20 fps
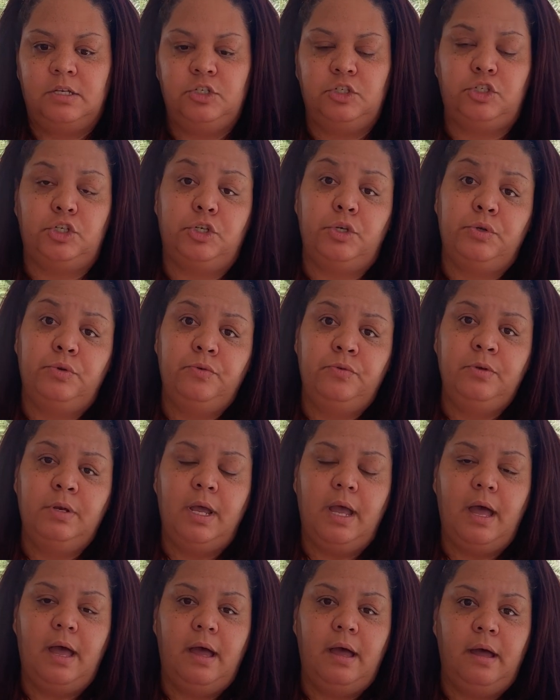June
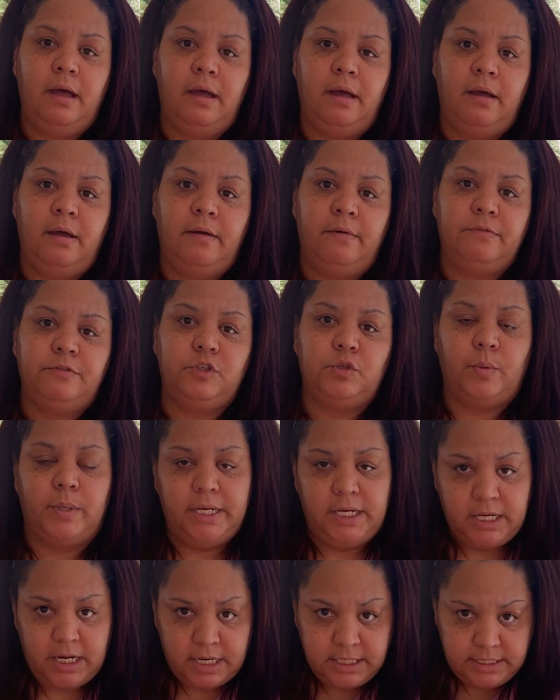of
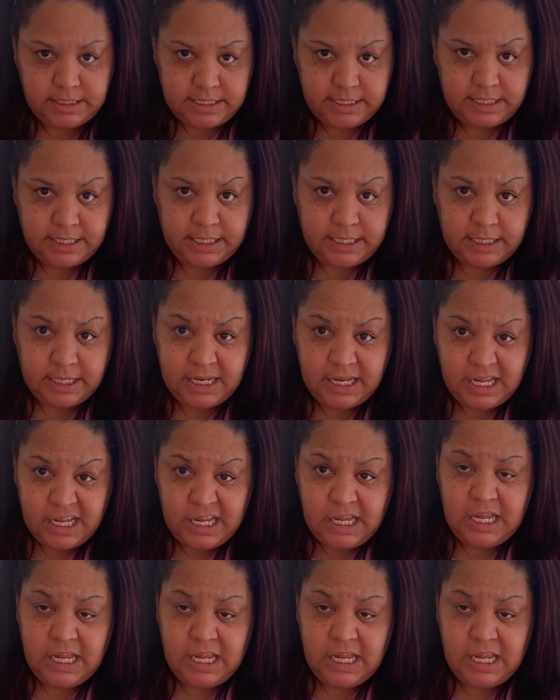2019,